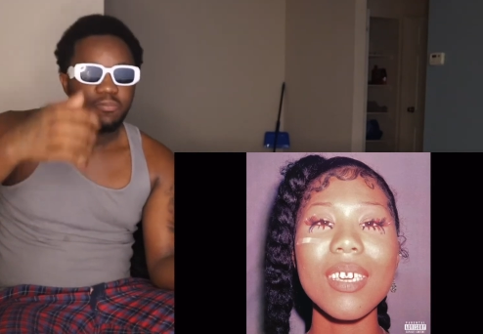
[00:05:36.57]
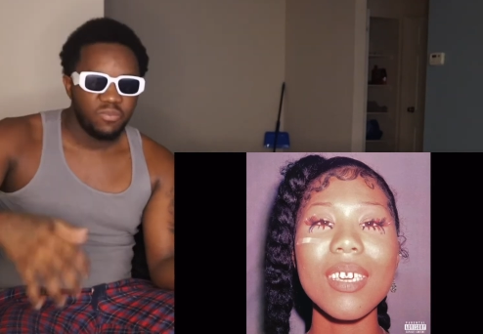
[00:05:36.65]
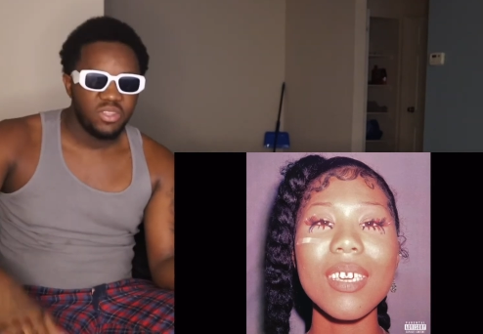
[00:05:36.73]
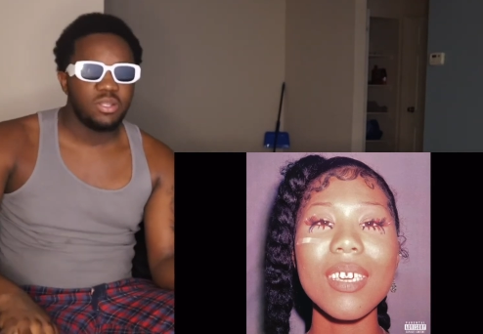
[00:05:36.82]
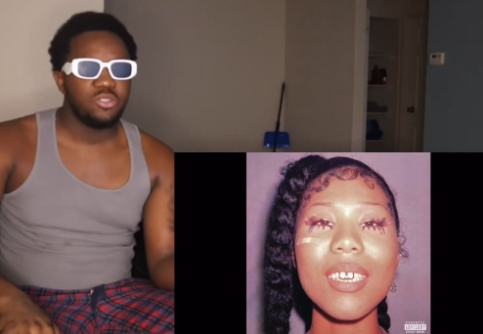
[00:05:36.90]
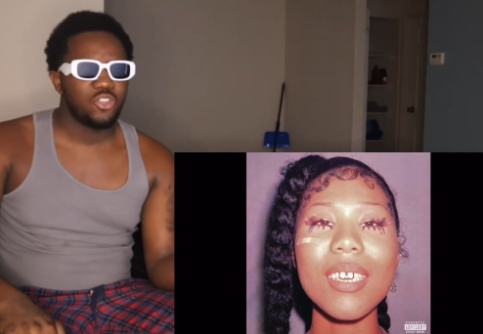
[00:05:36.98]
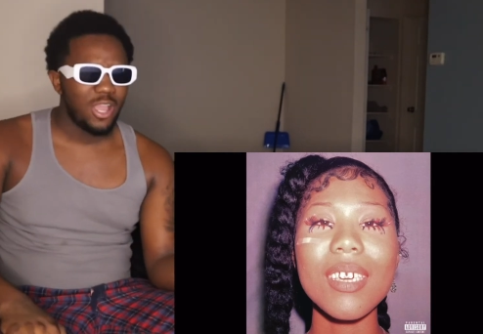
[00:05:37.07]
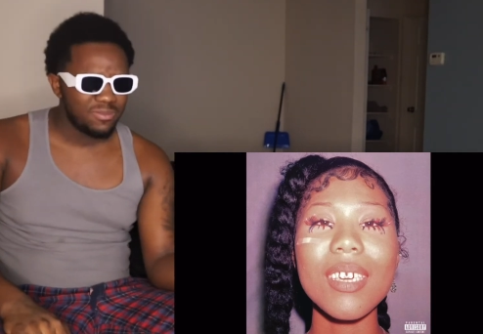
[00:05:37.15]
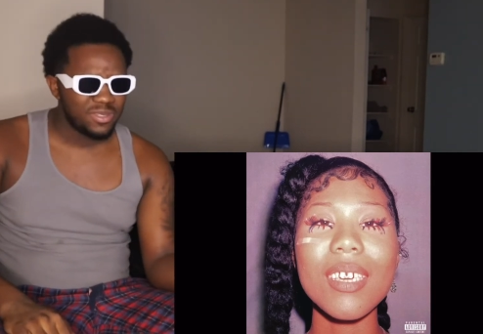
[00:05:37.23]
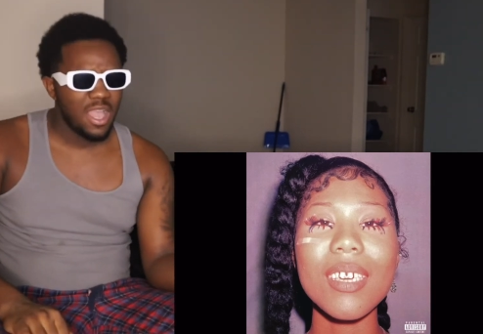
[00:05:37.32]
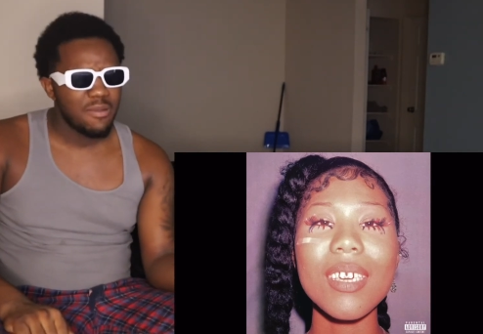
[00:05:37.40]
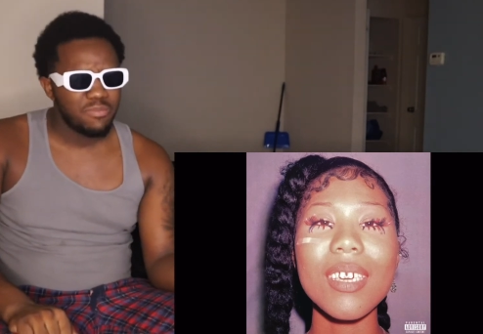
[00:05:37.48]
Speaker 1: And the drop
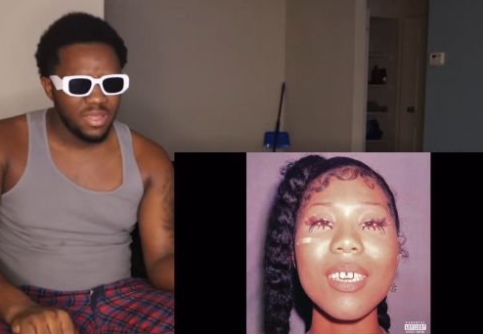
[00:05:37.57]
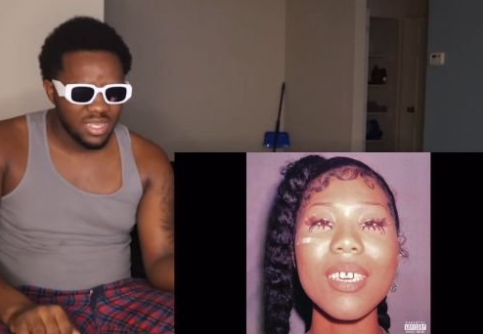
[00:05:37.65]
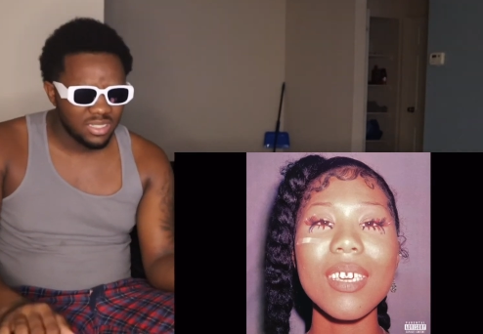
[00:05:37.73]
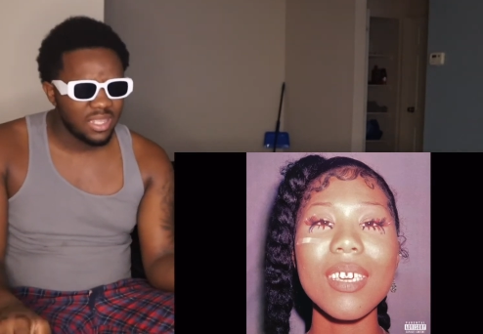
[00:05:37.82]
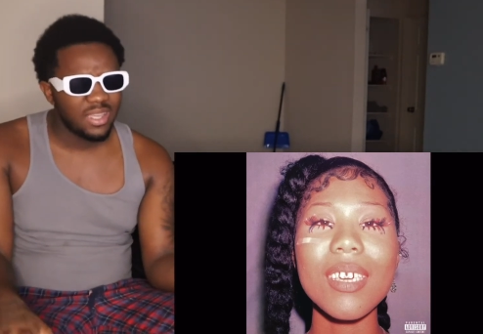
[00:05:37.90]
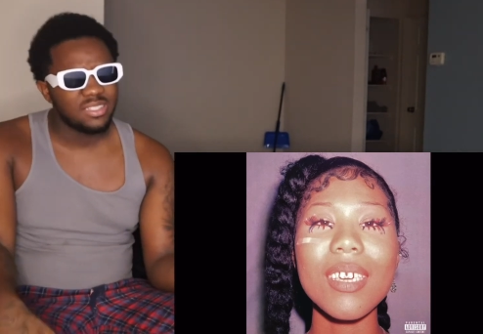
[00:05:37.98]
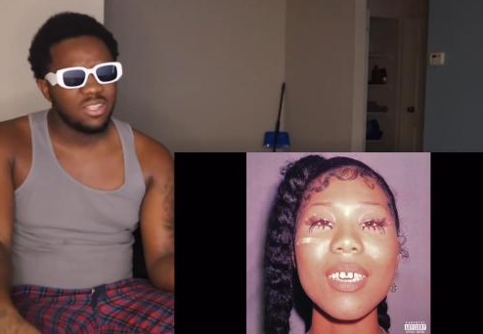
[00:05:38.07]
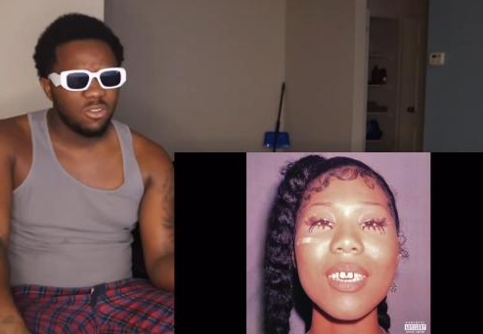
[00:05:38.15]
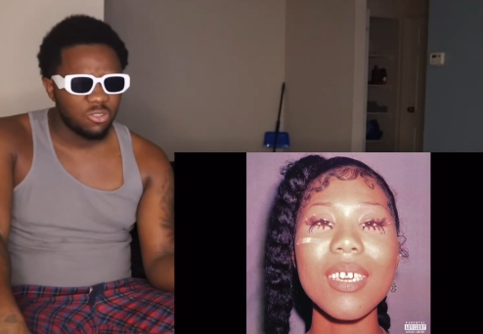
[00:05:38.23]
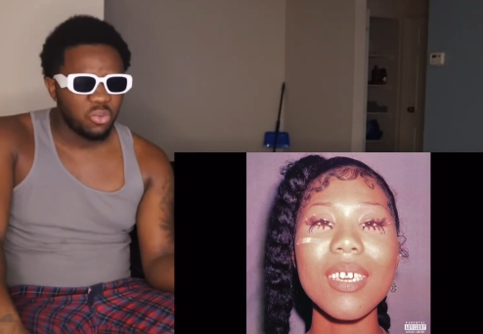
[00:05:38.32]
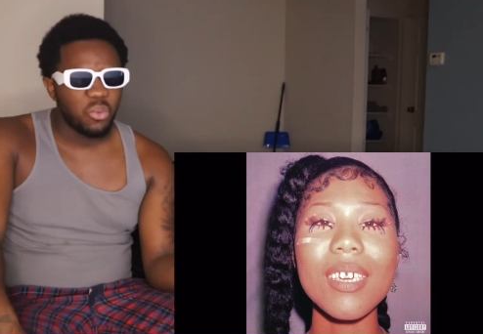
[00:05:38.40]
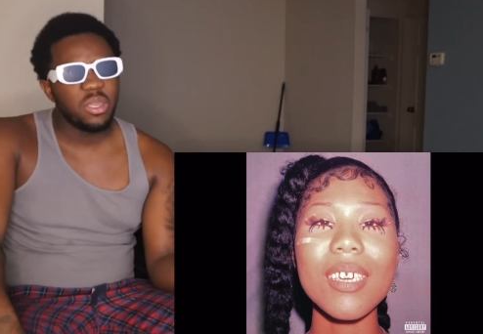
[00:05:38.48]
top, he was like
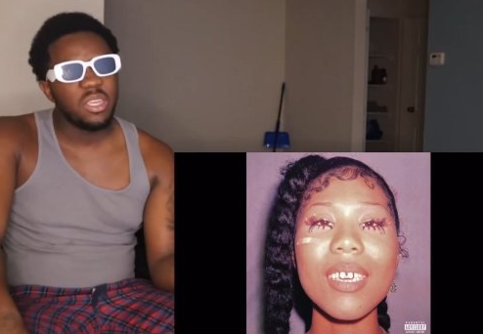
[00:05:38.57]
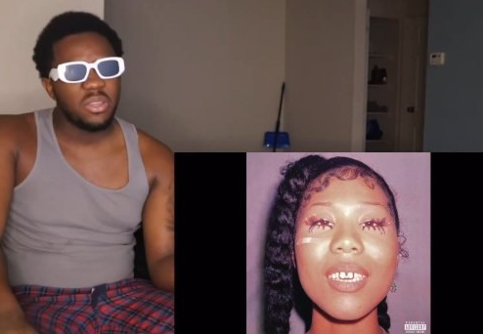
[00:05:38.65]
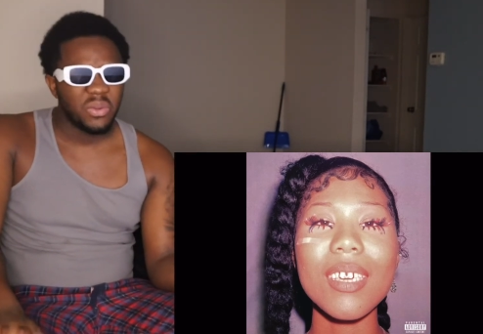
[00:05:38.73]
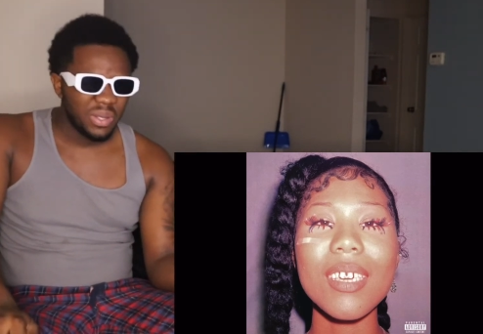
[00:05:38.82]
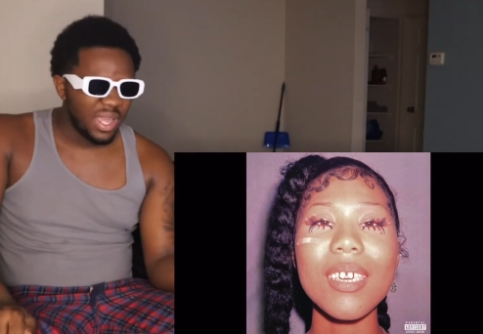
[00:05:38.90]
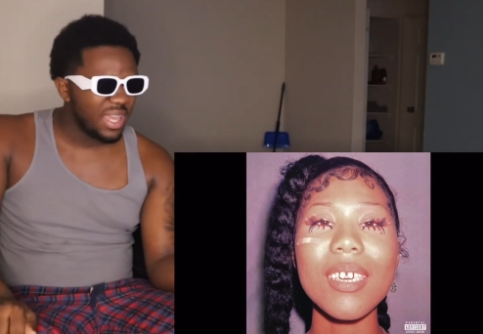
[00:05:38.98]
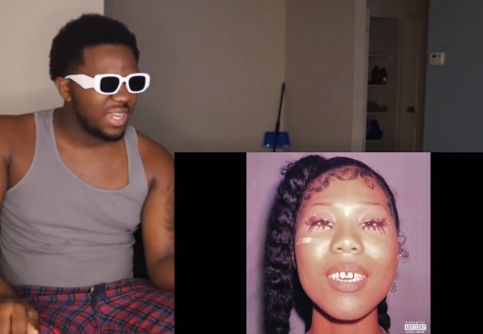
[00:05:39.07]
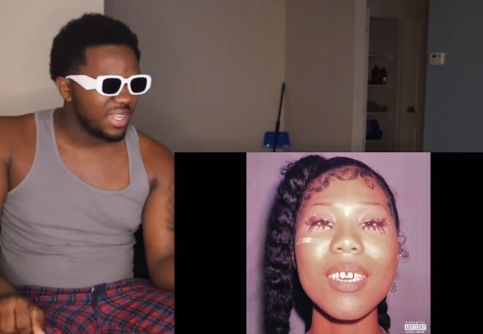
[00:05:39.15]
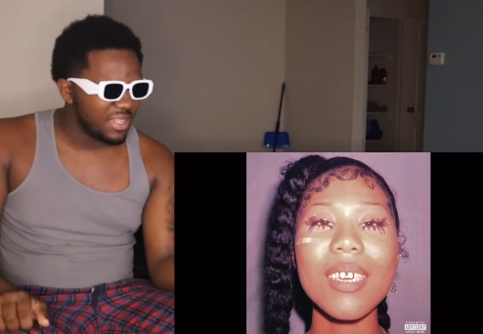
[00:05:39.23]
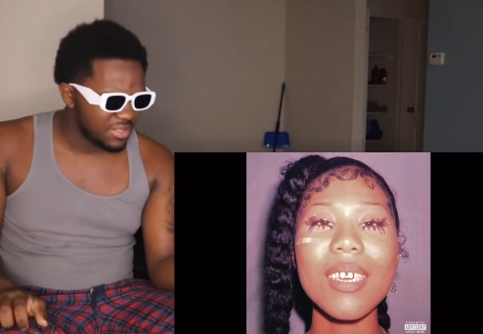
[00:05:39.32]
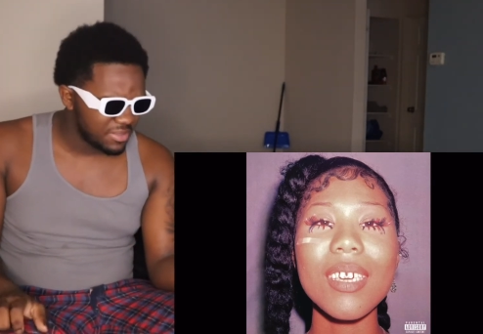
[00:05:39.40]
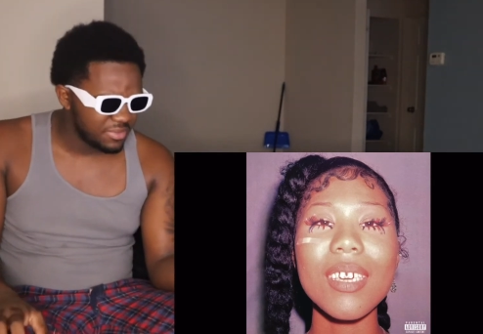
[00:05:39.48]
03. That
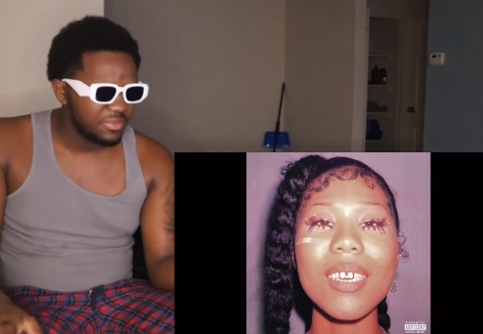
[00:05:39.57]
nigga.